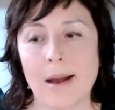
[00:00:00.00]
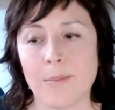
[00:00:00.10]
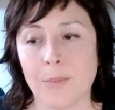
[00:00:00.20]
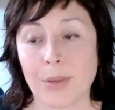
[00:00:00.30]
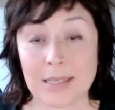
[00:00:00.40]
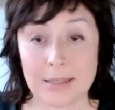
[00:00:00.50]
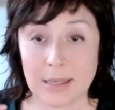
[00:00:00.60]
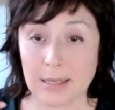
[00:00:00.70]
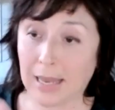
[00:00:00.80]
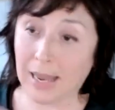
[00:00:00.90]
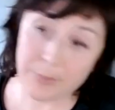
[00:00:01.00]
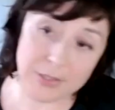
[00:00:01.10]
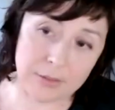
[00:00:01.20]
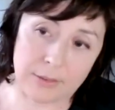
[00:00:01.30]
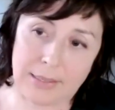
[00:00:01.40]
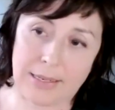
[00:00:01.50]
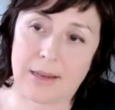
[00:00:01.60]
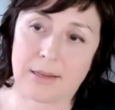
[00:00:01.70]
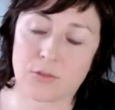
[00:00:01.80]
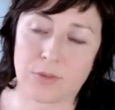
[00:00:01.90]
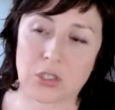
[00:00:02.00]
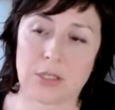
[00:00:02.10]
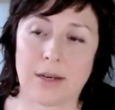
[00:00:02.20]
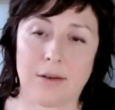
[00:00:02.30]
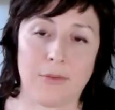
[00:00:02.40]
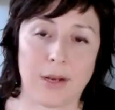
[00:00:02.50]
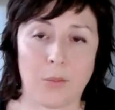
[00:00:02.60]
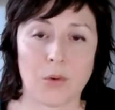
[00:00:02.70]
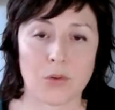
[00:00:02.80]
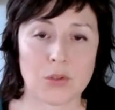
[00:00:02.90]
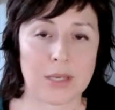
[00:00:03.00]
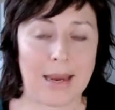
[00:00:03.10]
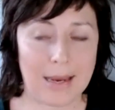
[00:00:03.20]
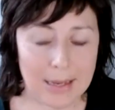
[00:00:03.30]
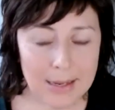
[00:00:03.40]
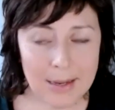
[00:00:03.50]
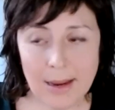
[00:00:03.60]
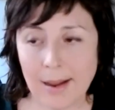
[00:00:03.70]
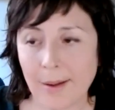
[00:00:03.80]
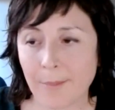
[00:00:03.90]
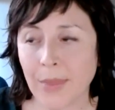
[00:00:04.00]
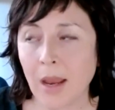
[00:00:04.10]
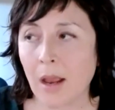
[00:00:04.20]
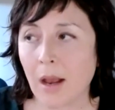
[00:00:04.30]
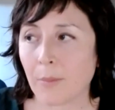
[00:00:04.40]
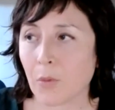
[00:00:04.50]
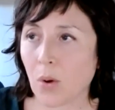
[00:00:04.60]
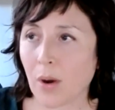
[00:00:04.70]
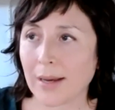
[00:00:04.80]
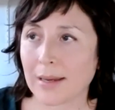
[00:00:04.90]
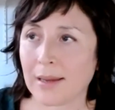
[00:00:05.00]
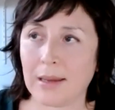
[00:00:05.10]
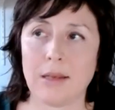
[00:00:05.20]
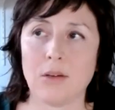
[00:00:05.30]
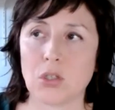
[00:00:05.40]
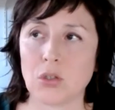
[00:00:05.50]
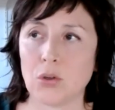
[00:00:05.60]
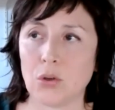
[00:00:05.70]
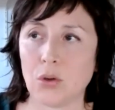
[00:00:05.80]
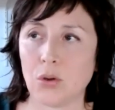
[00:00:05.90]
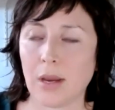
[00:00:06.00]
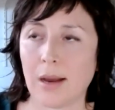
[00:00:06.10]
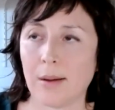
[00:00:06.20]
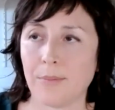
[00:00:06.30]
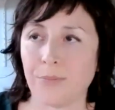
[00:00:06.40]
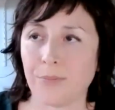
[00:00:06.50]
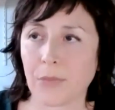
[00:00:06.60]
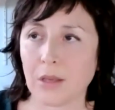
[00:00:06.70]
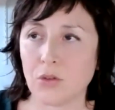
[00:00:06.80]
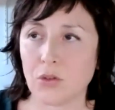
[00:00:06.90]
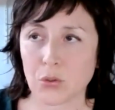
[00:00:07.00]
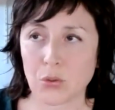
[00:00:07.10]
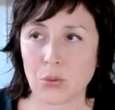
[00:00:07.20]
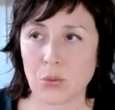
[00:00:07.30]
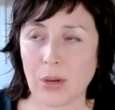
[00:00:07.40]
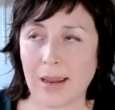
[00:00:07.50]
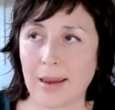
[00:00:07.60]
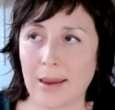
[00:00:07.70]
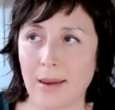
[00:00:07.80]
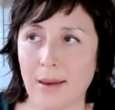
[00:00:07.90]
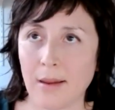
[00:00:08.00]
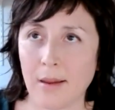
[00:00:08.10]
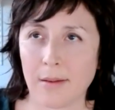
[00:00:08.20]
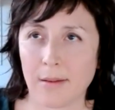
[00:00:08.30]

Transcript: Um, but it's absolutely a direction that I really want to head in. Um, I'm quite keen to um, do a.